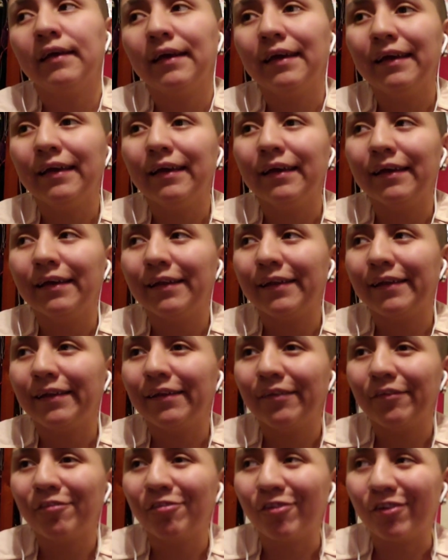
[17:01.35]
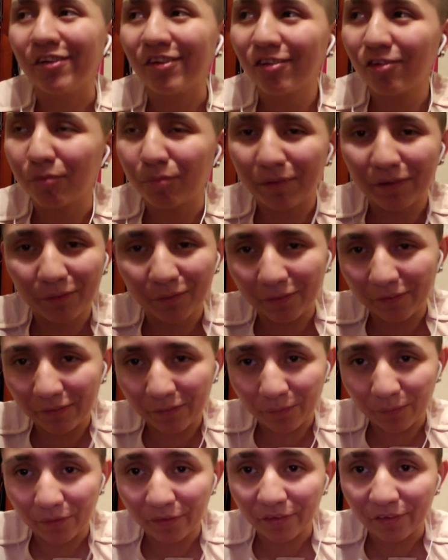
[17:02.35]
And for us to be going
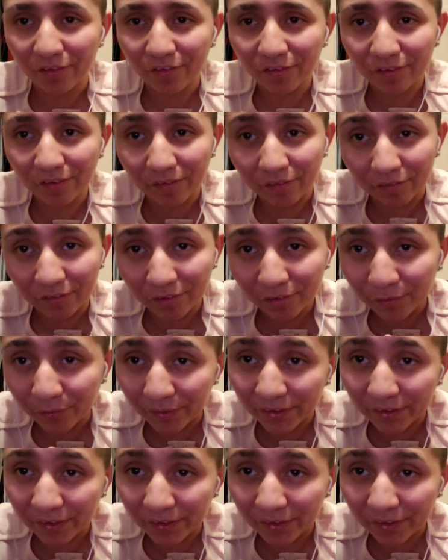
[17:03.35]
through all this stuff is